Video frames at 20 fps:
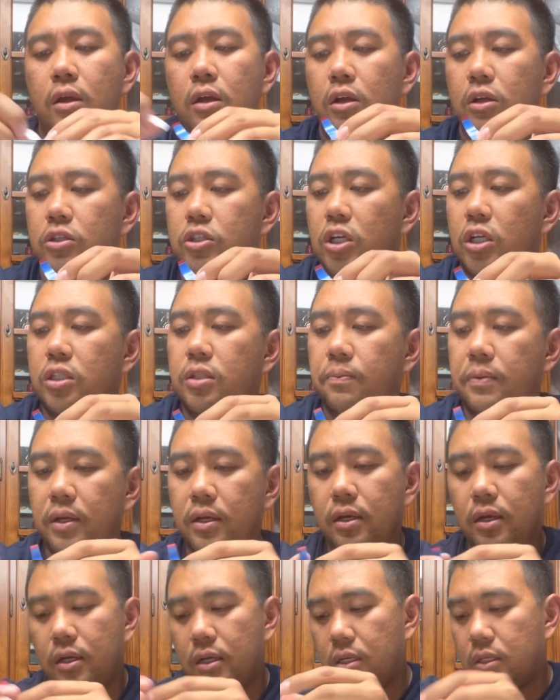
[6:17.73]
just
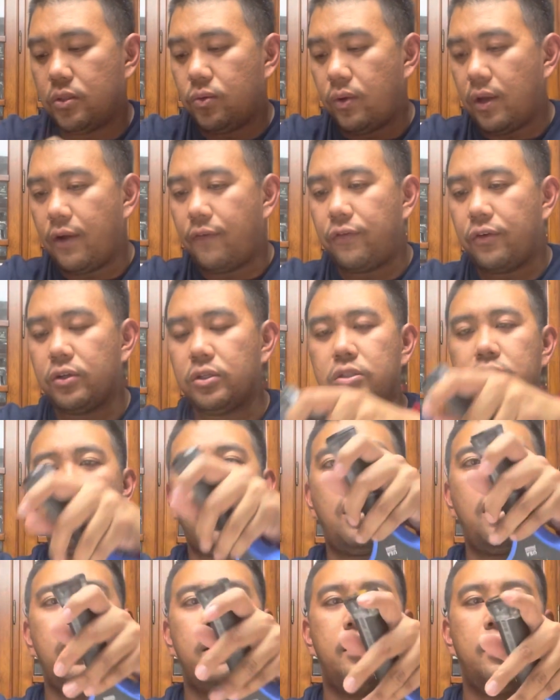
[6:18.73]
because when I first
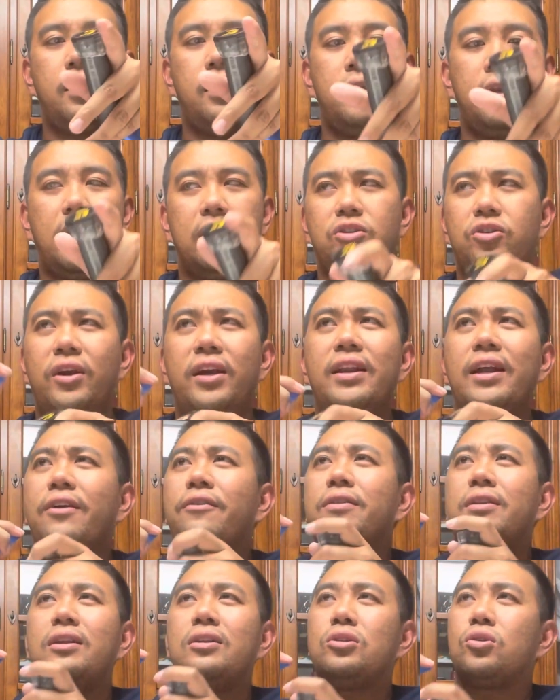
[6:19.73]
started, I tried
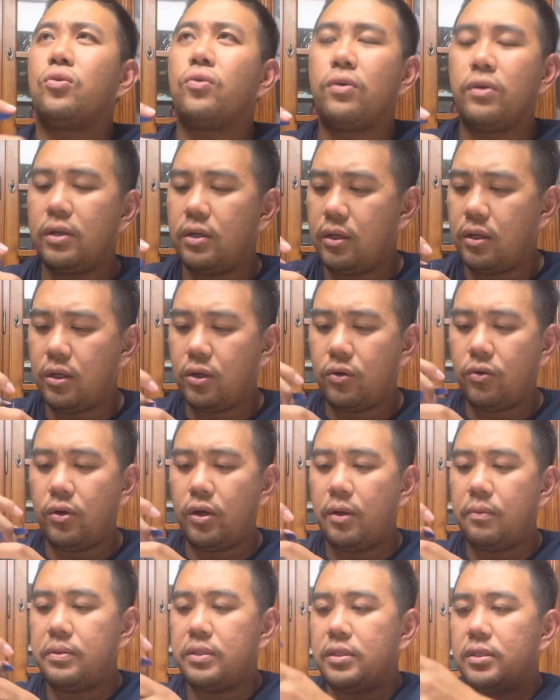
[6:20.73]
everything. Torna
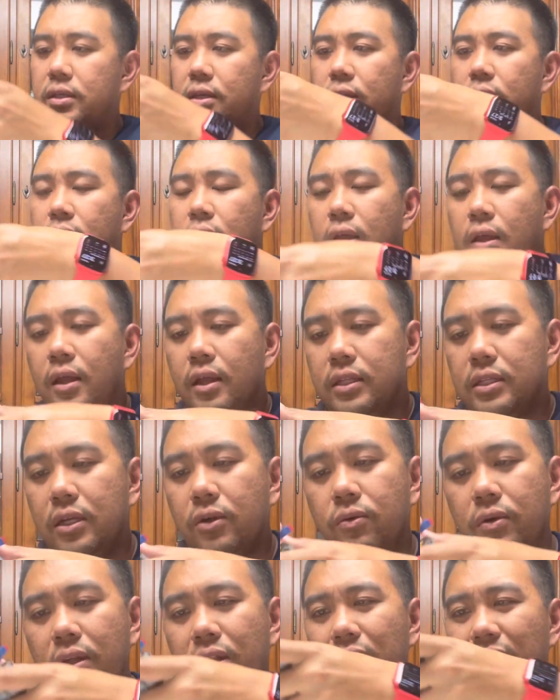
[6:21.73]
grips, didn't
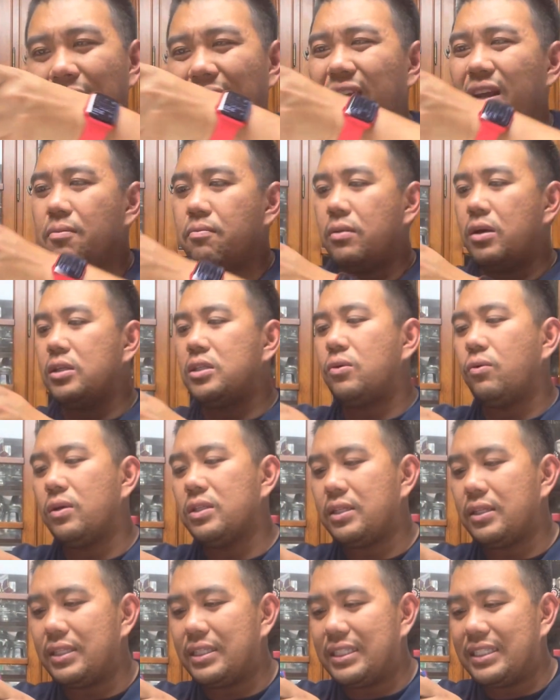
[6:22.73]
really like it much. It
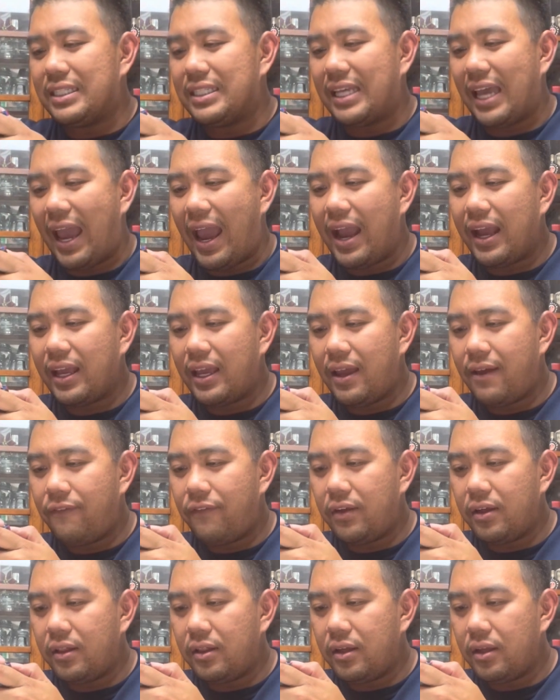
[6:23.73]
wasn't tacky
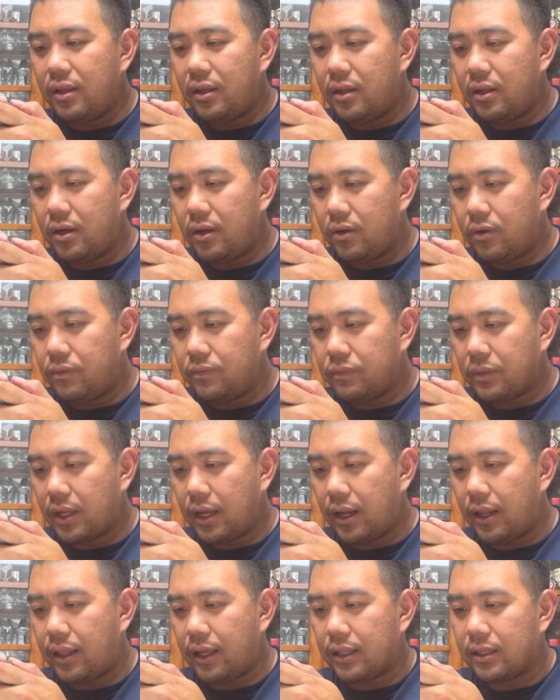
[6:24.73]
feeling, you know,
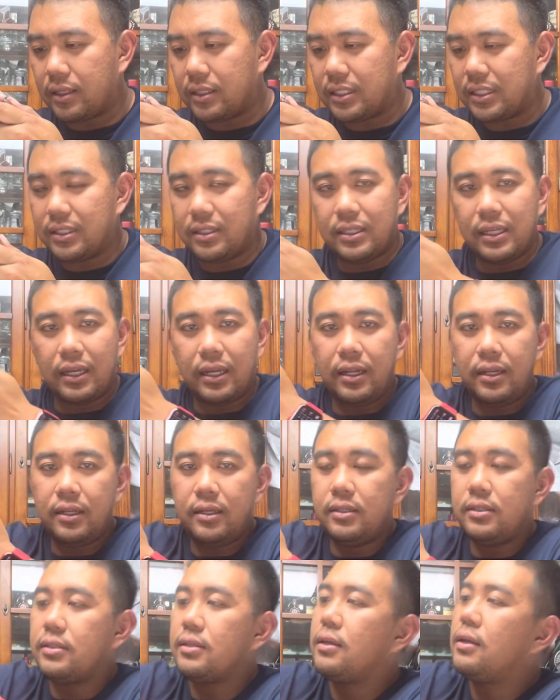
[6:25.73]
kind of like the
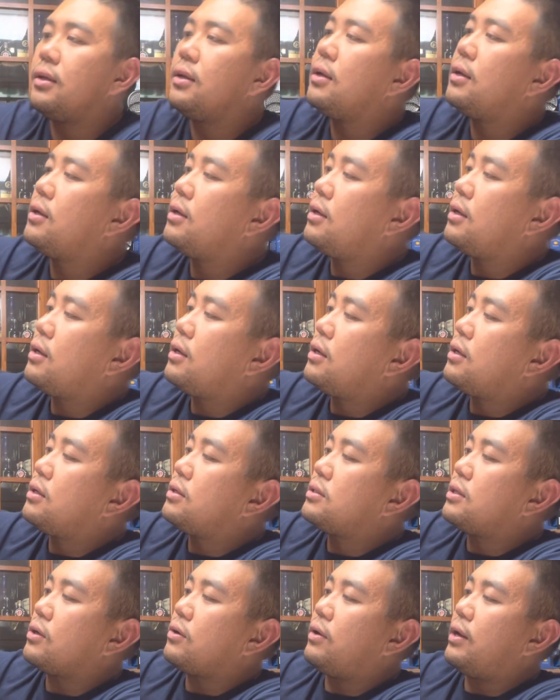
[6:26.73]
stickiness.
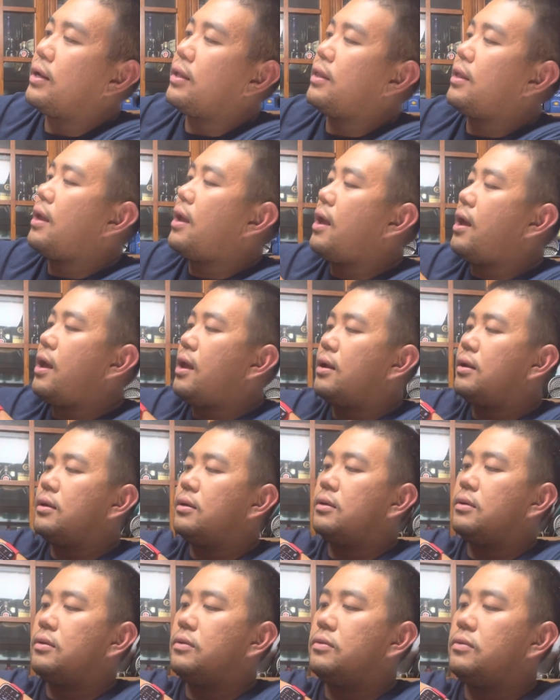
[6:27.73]
So go like that.
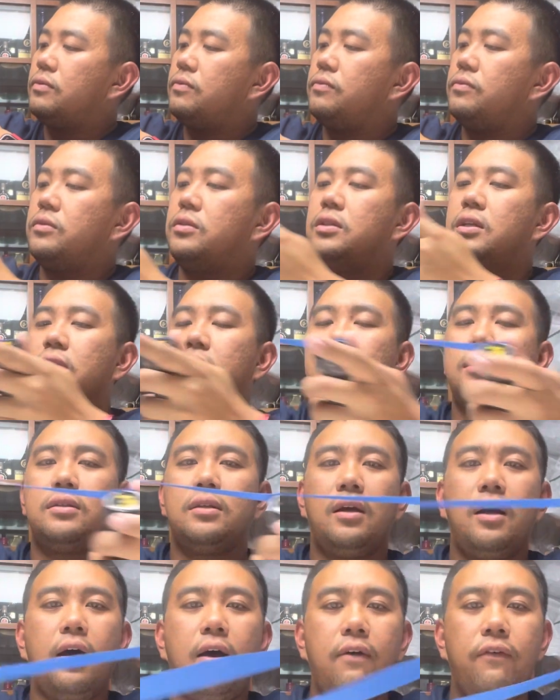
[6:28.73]
Take this
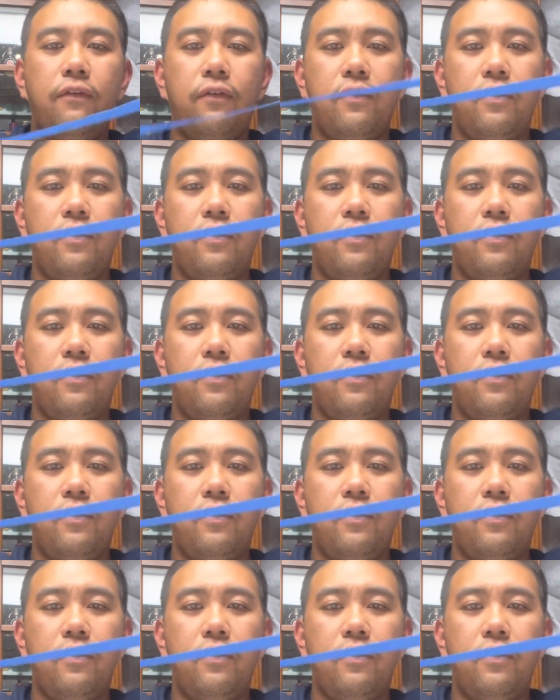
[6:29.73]
off